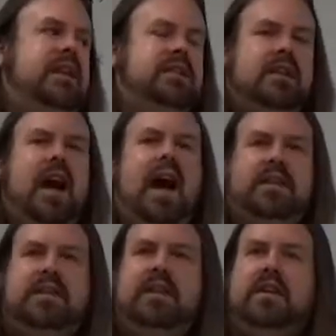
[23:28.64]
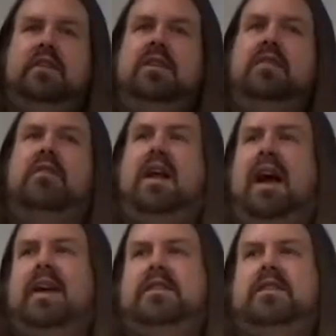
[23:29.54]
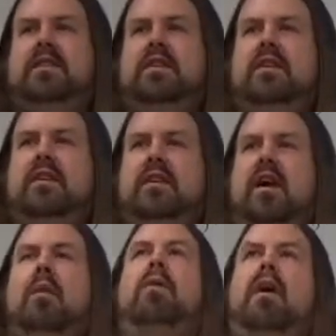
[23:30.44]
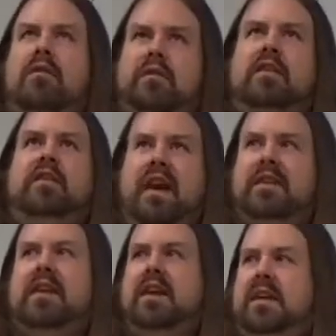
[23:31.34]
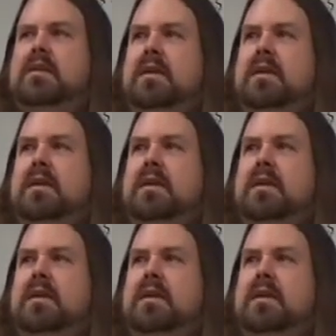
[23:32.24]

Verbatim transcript: he's not civilized? apart from the fact that he eats